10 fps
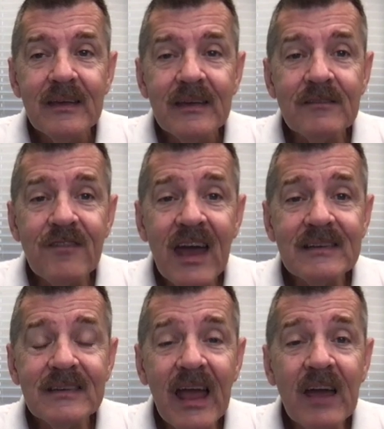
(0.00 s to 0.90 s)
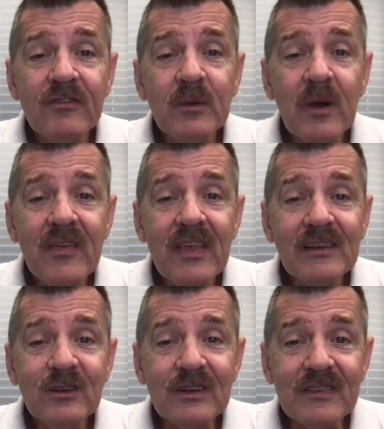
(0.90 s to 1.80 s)
In fact, everywhere they
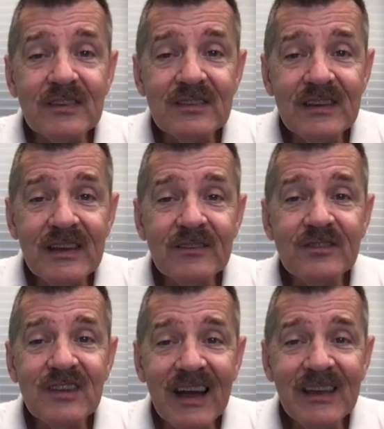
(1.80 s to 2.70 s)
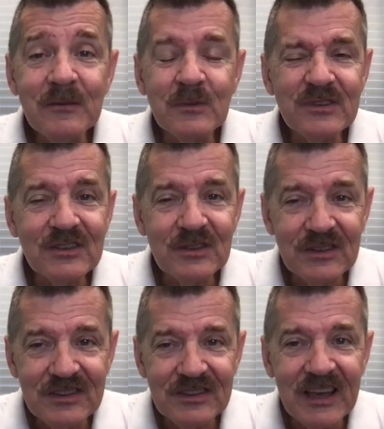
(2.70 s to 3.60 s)
looked, the city of Zion was in
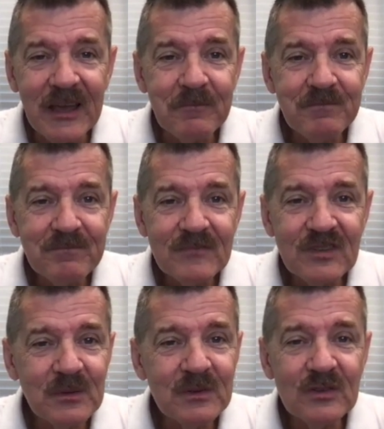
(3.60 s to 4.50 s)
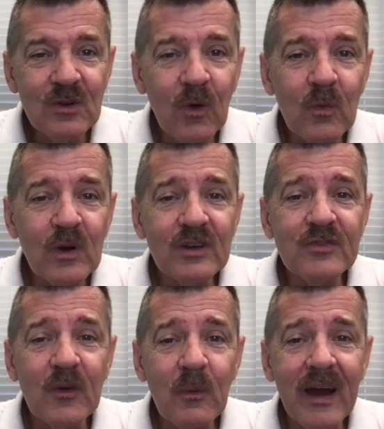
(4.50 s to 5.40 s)
good shape. She was no worse
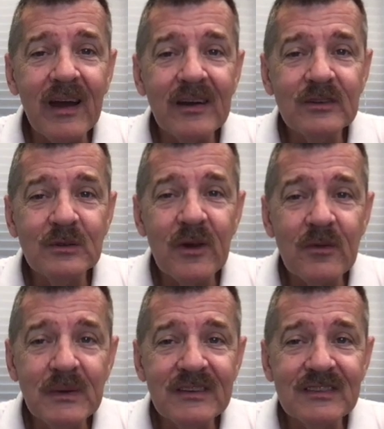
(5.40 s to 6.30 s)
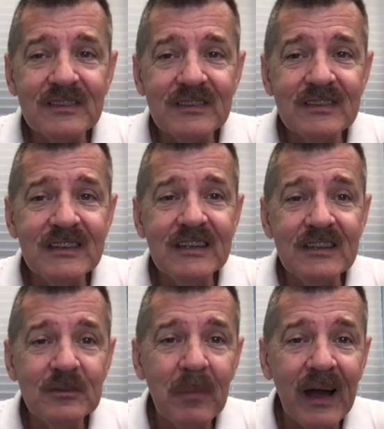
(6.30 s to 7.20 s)
for wear due to the recent
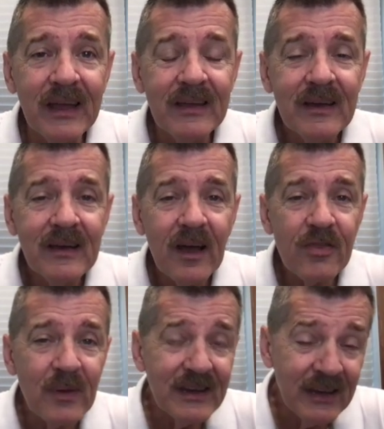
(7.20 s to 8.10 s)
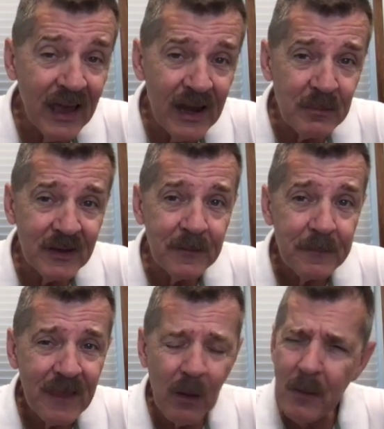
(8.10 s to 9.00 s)
siege by a threatening enemy.
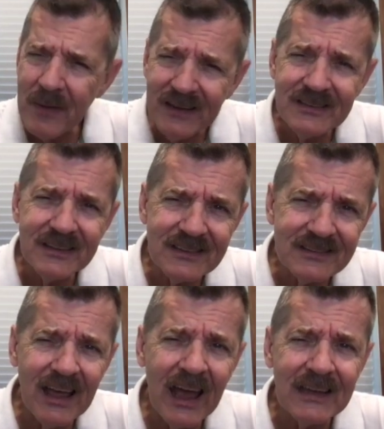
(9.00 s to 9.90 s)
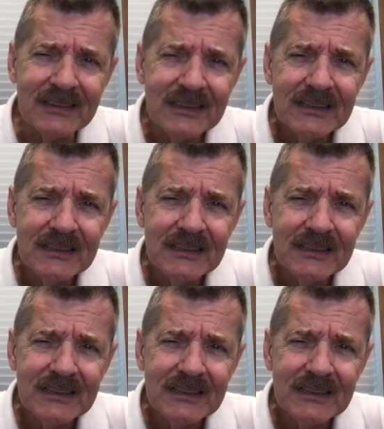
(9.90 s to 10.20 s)
How amazing is that?